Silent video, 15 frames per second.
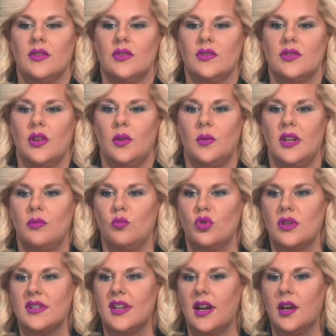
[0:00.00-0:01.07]
So in
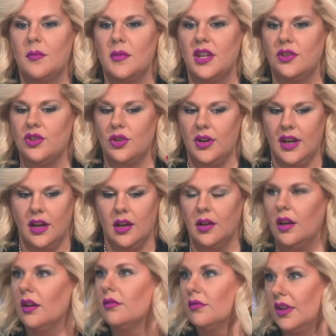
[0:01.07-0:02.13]
retirement, your
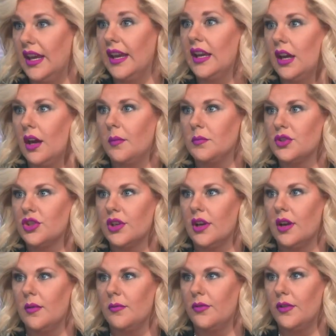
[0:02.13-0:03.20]
income should
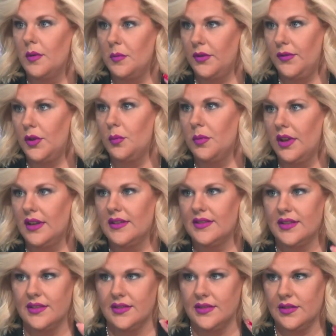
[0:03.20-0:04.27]
come from a few
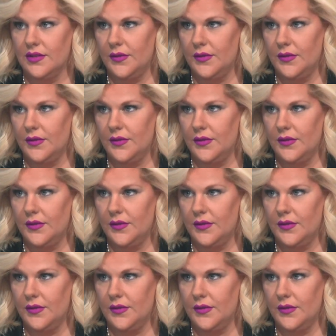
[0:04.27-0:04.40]
places.